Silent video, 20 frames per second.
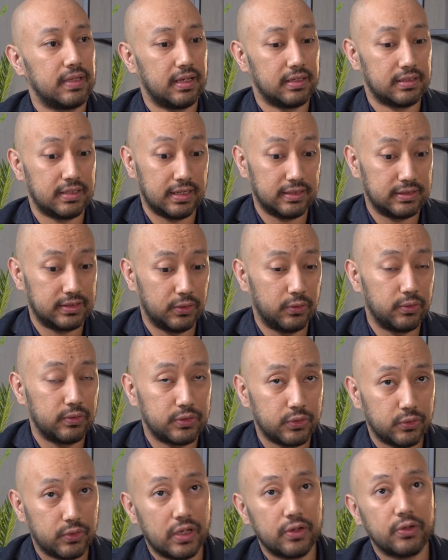Exactly.
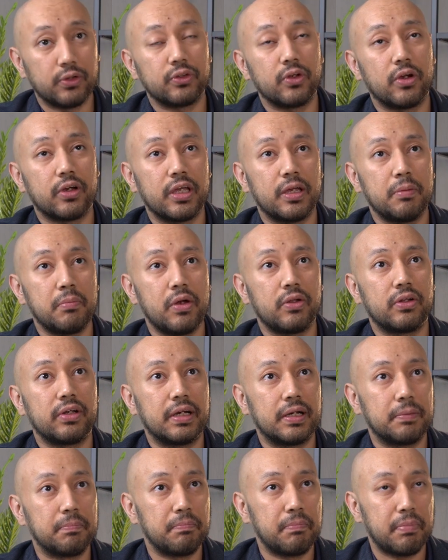So now you're talking about
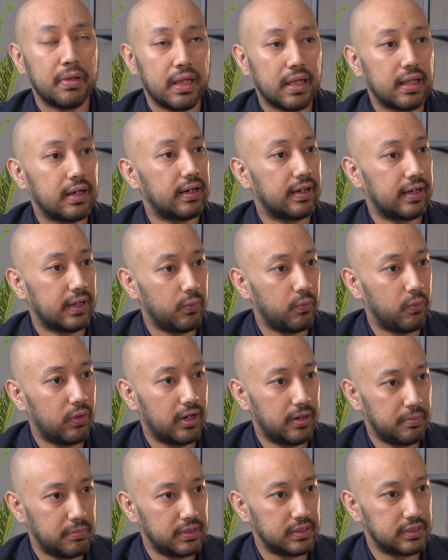repair
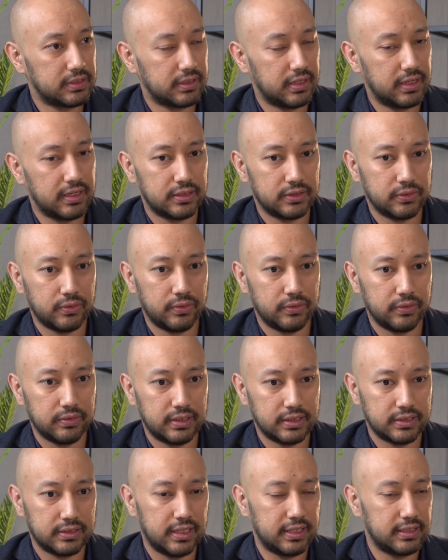requirements, right? So
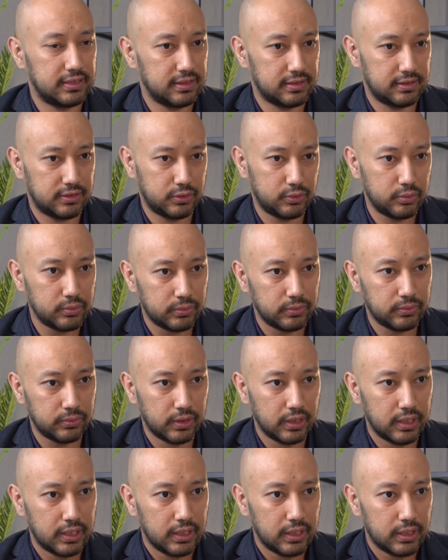this takes us to
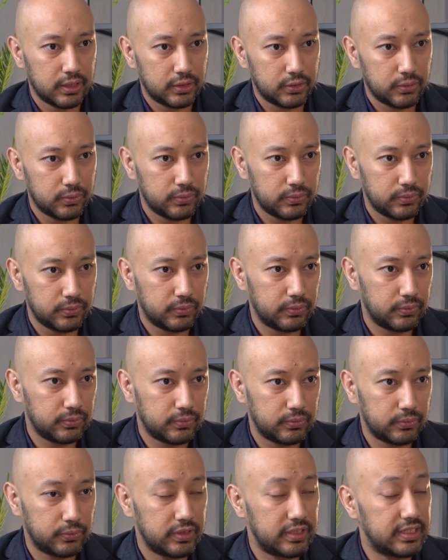
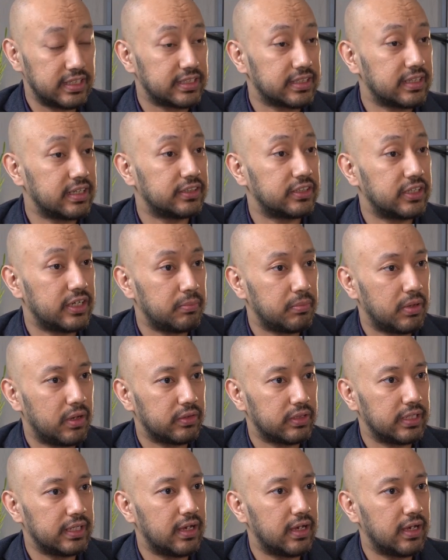the discussion about the